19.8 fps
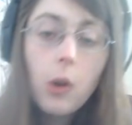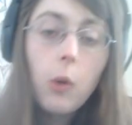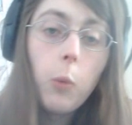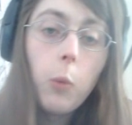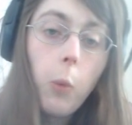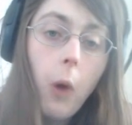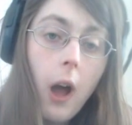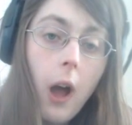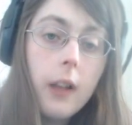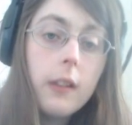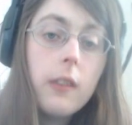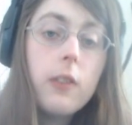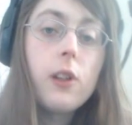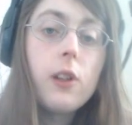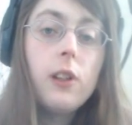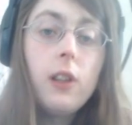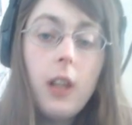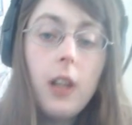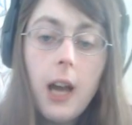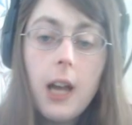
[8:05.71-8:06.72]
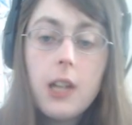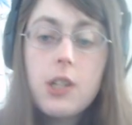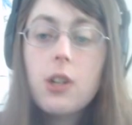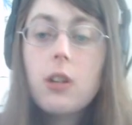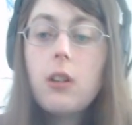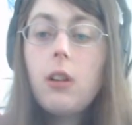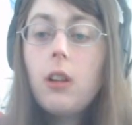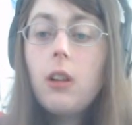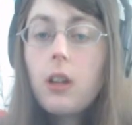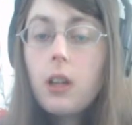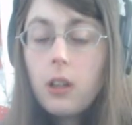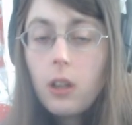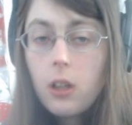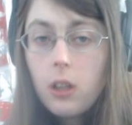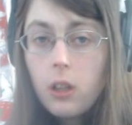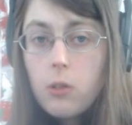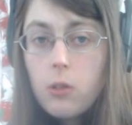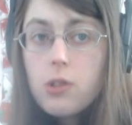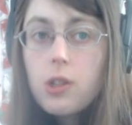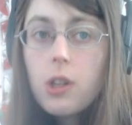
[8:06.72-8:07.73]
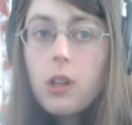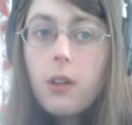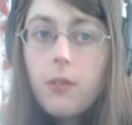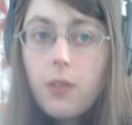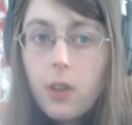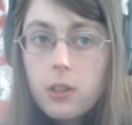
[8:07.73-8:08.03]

what the logical conclusion of